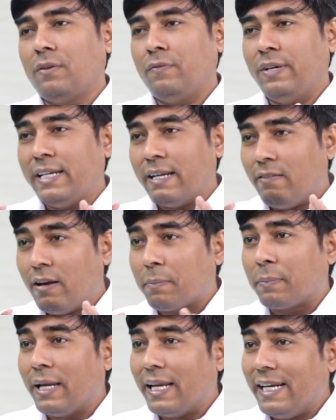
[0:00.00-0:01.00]
We
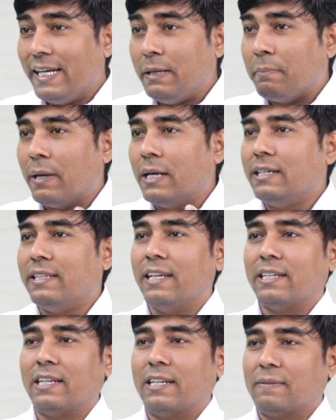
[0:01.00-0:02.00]
develop independent
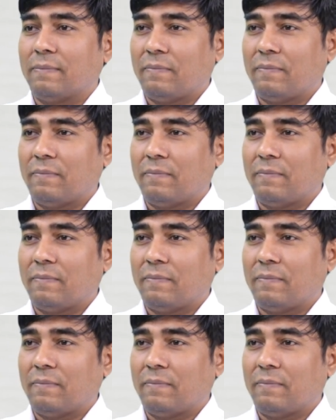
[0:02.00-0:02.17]
thinking.